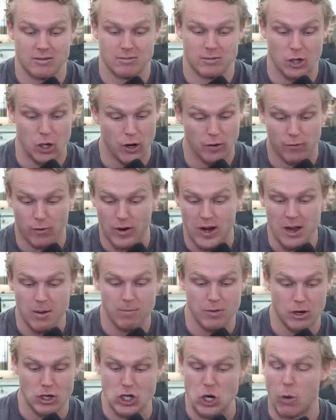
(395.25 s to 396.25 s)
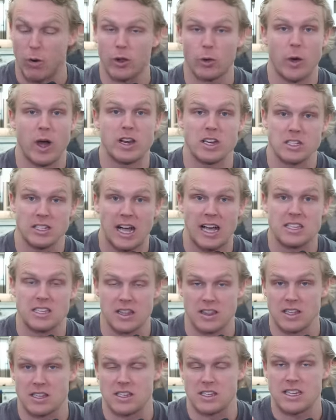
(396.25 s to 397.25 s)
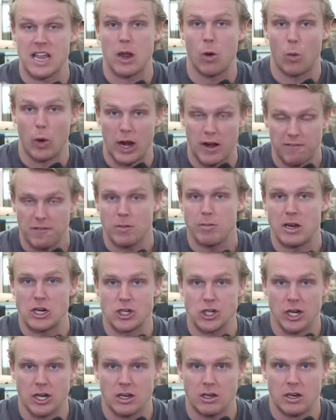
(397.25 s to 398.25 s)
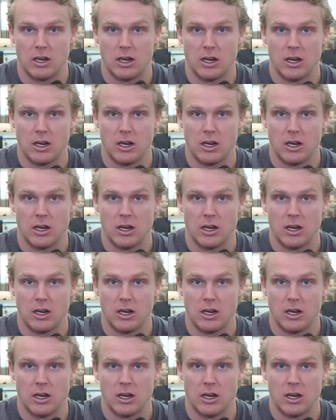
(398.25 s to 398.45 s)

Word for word: Good for him. There's no other way to slice it. This is a win for Michigan.